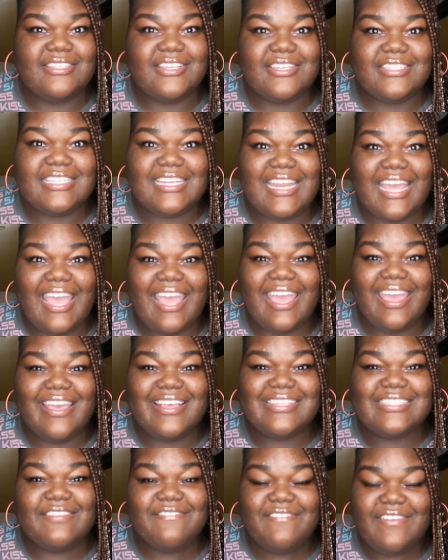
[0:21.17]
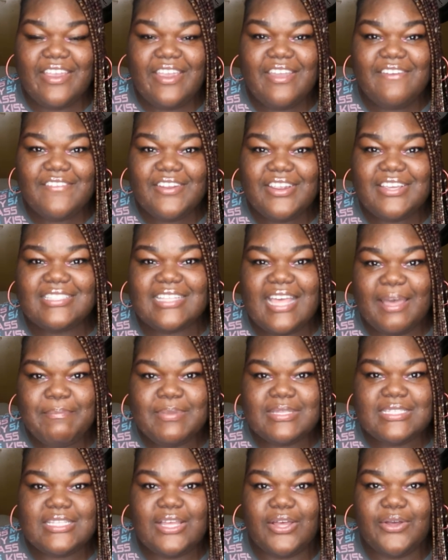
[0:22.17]
So today is the very first
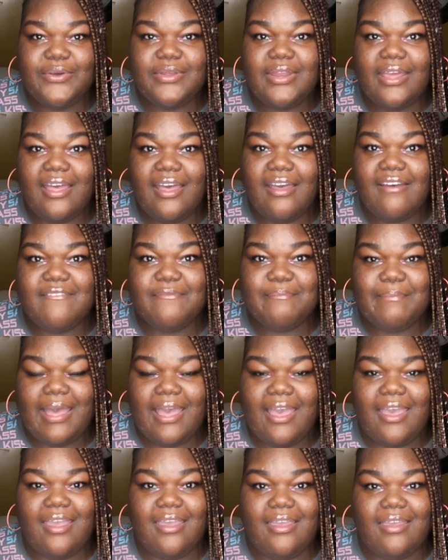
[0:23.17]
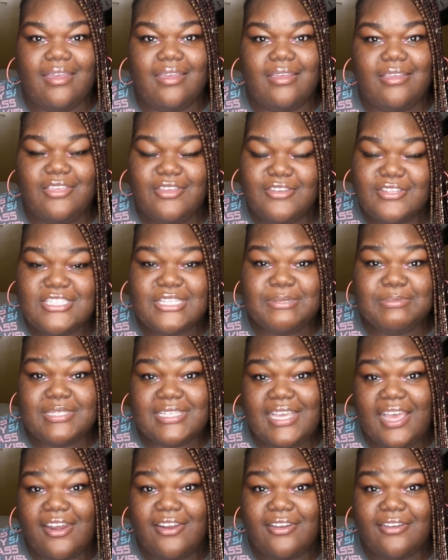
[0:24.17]
episode of my YouTube
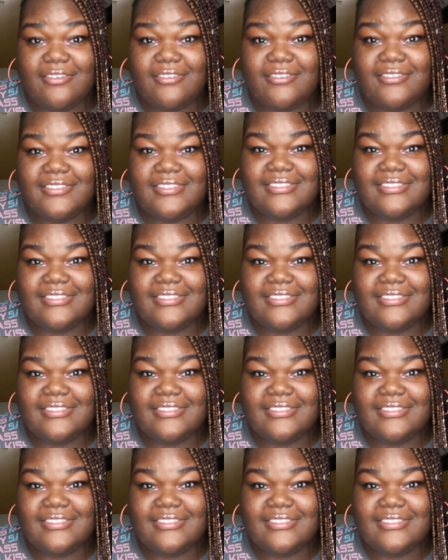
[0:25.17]
channel